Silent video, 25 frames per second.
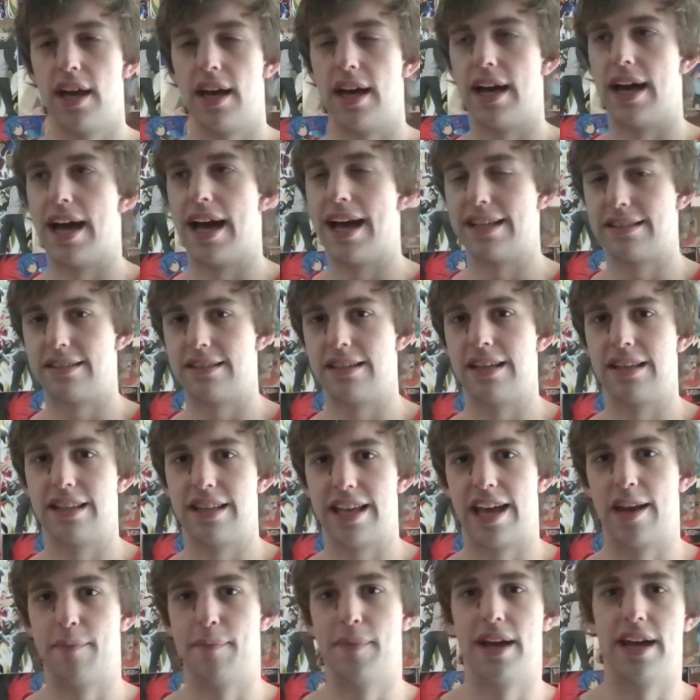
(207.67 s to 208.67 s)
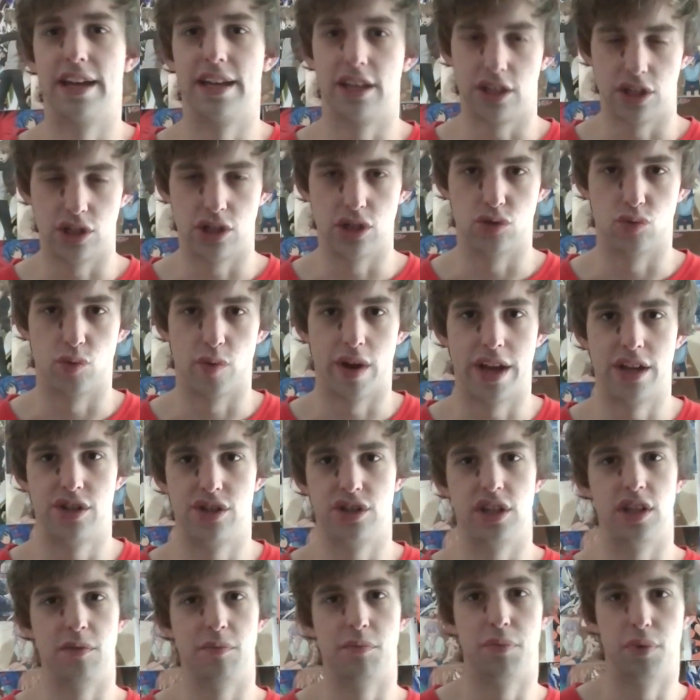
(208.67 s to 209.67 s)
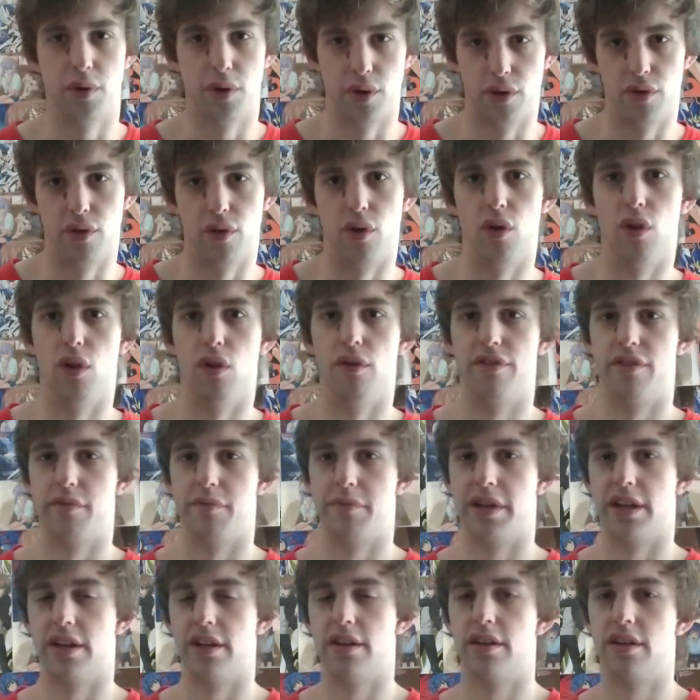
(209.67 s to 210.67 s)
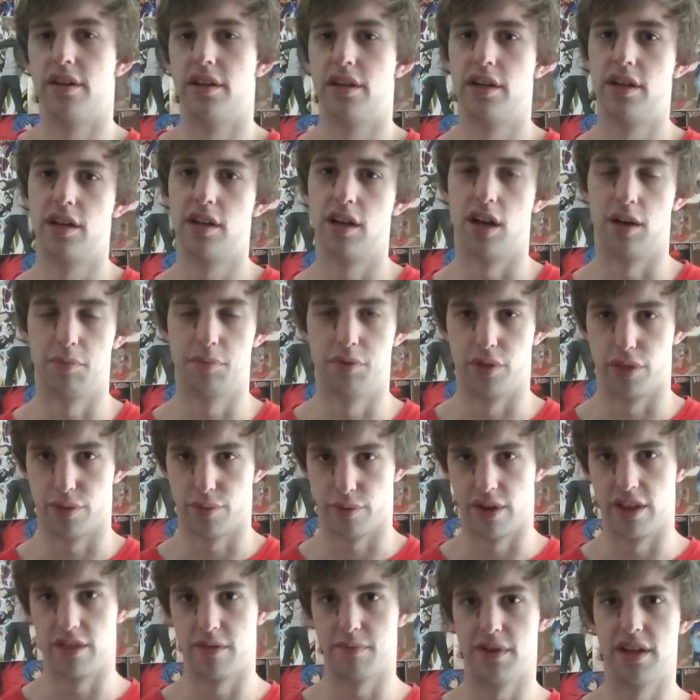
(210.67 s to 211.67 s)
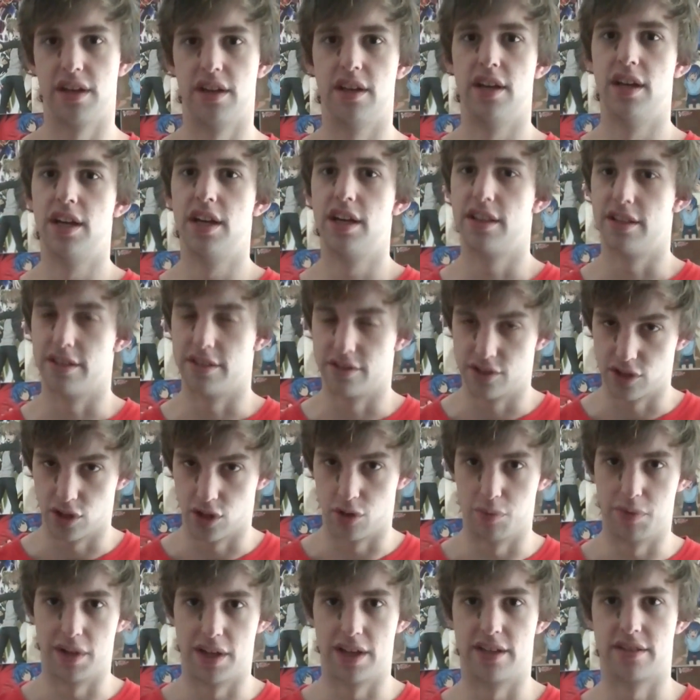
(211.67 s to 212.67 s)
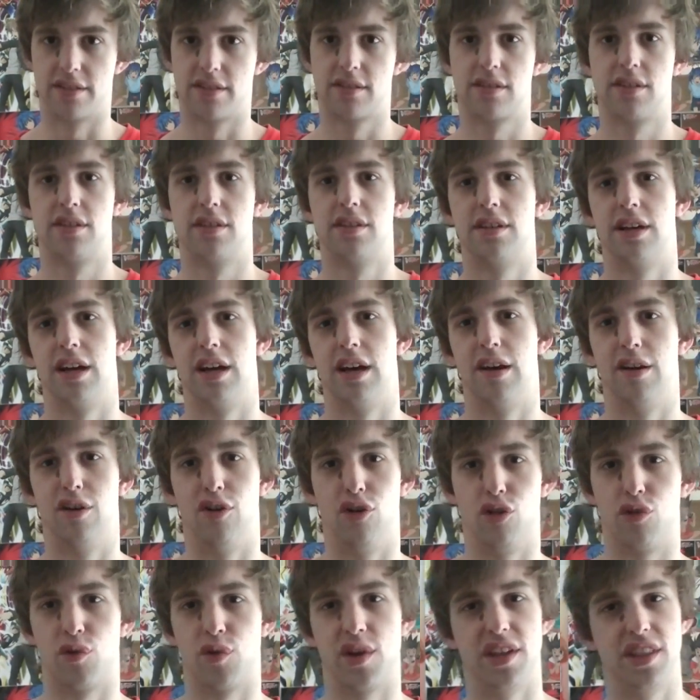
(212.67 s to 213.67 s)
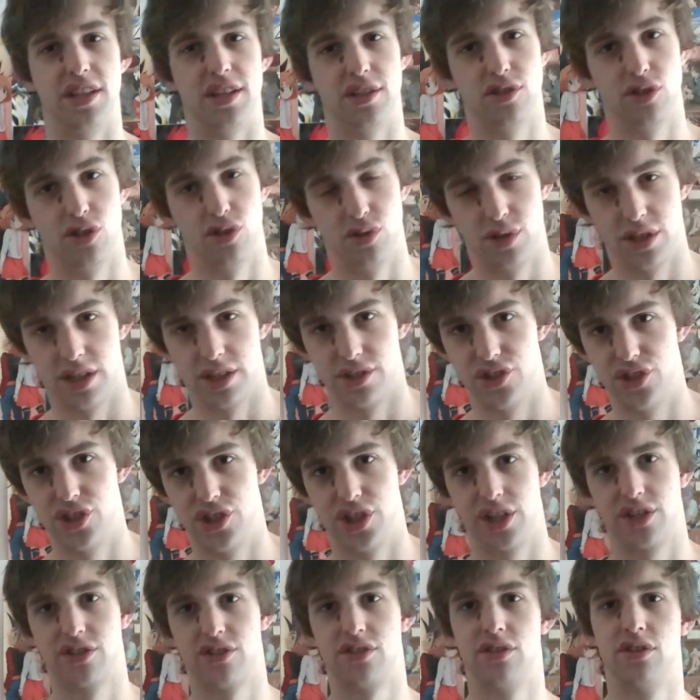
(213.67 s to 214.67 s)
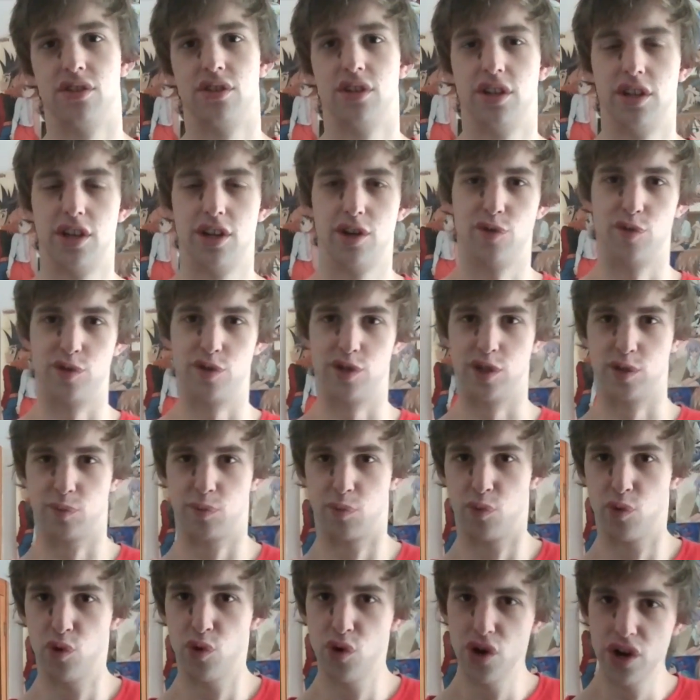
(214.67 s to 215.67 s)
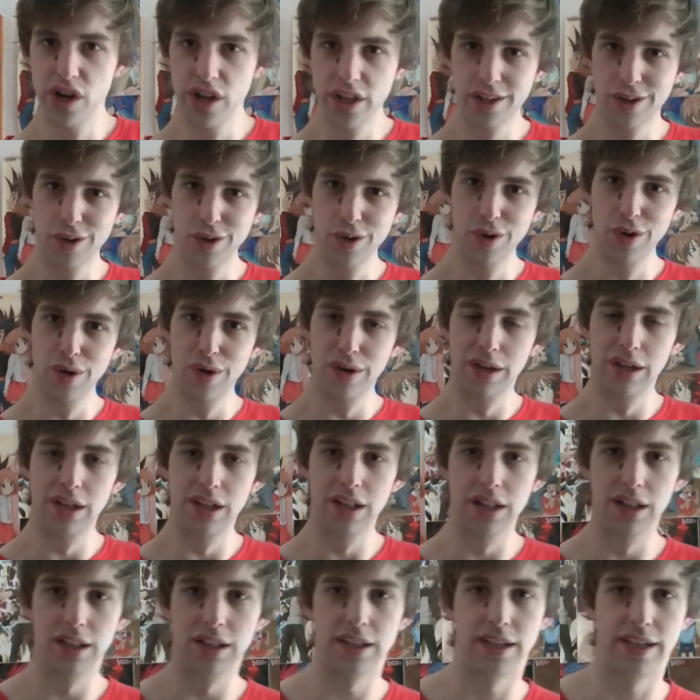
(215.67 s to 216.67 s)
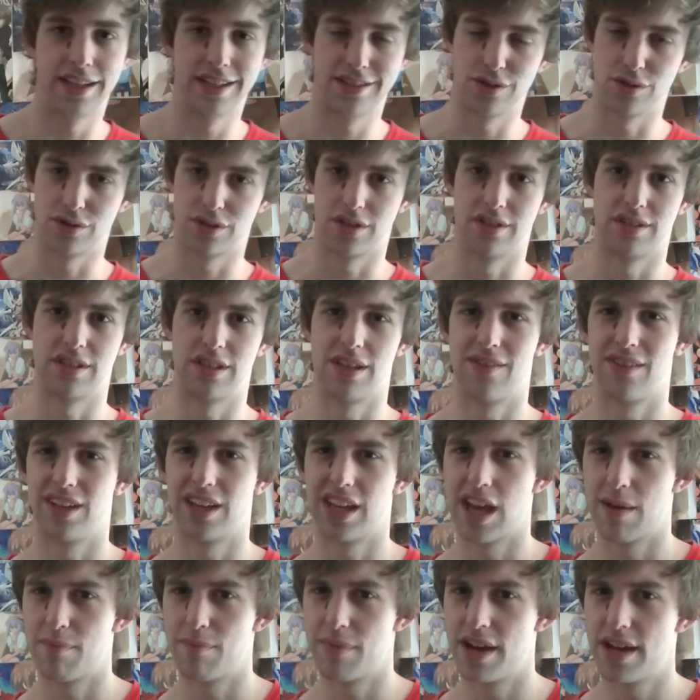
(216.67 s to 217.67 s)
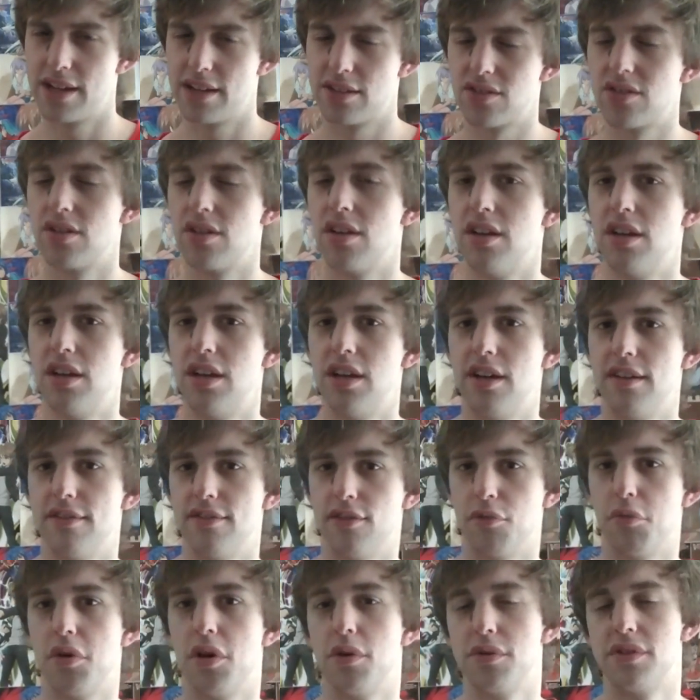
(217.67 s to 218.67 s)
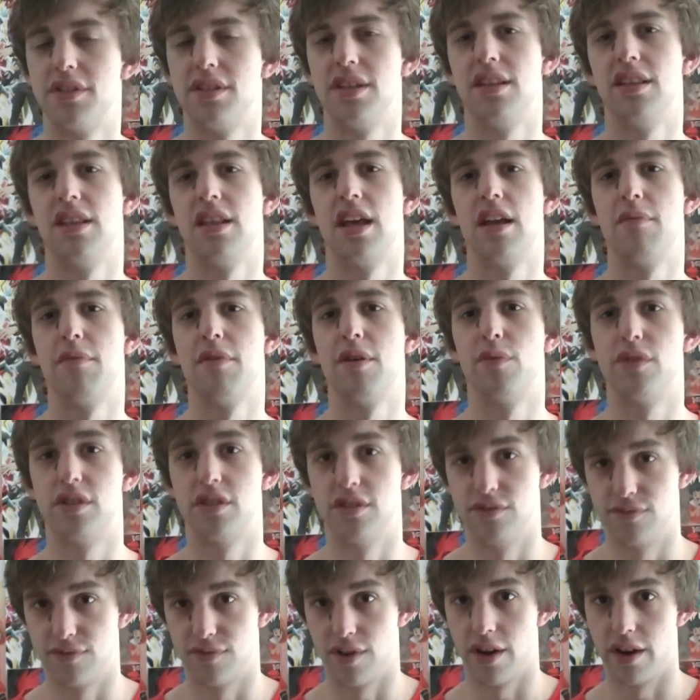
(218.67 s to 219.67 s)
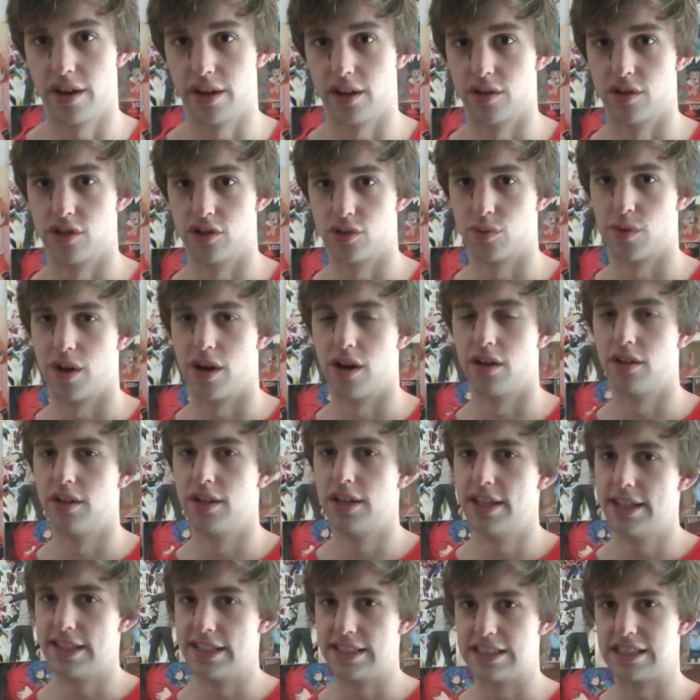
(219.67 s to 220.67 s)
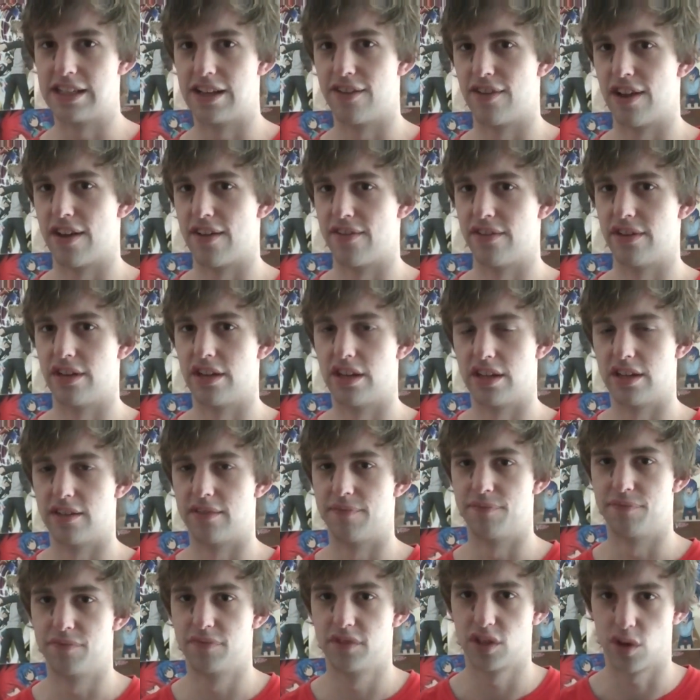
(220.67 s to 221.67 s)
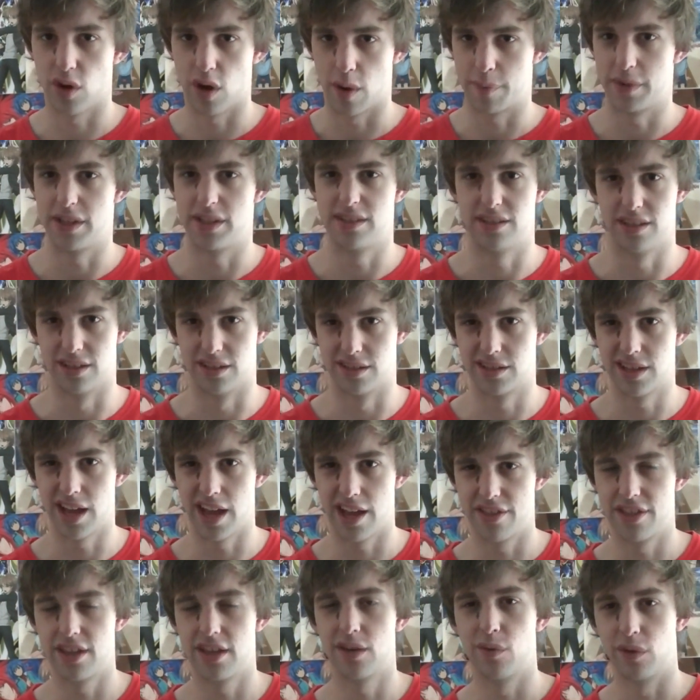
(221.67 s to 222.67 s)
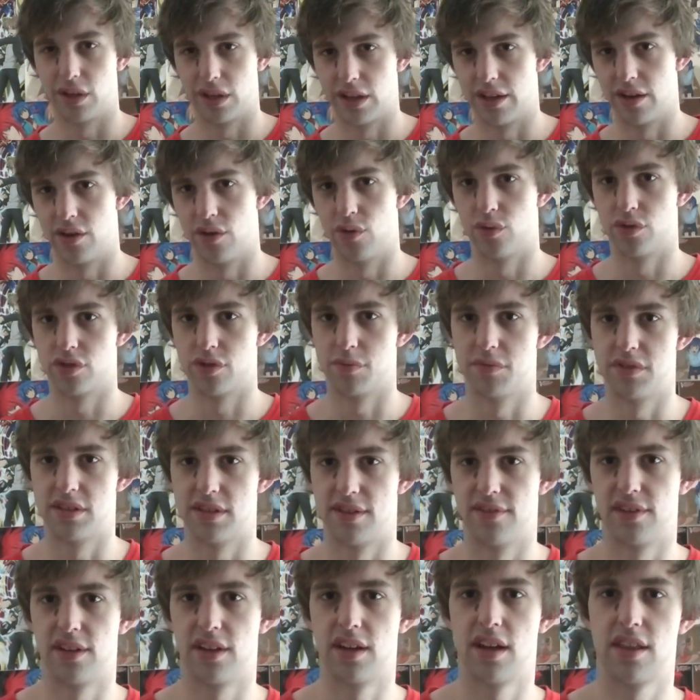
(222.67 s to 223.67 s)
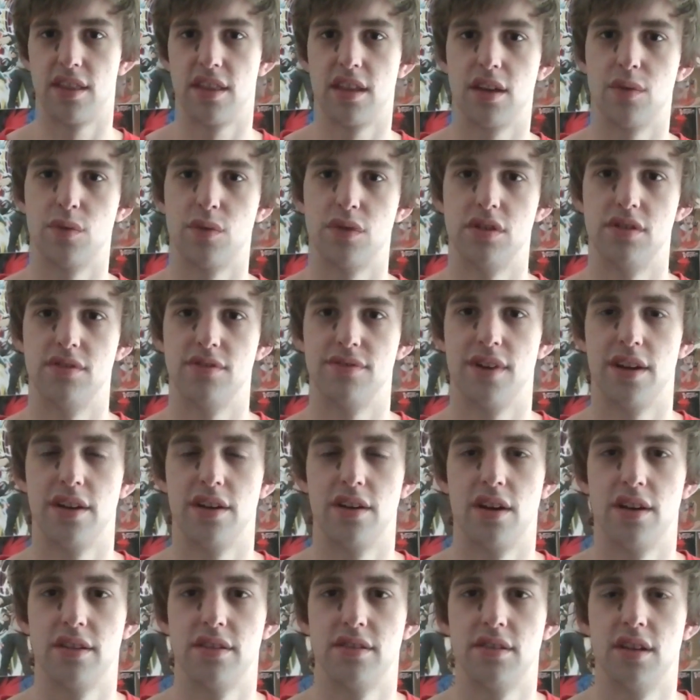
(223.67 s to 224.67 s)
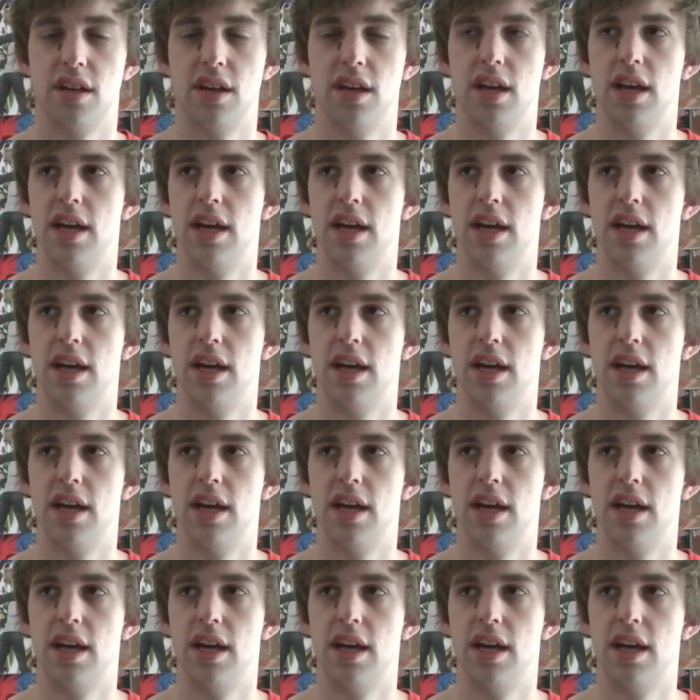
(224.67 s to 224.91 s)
Uh, as in anime, you can use Reishi, put all of them in, uh, put three of them in, then soul blast uh, all three, and then soul charge six, which is pretty cool. It's also seven K base from what we see in the anime, which is very good as well. Instead of having a crappy six K thing, we get an awesome seven K thing, which is very nice.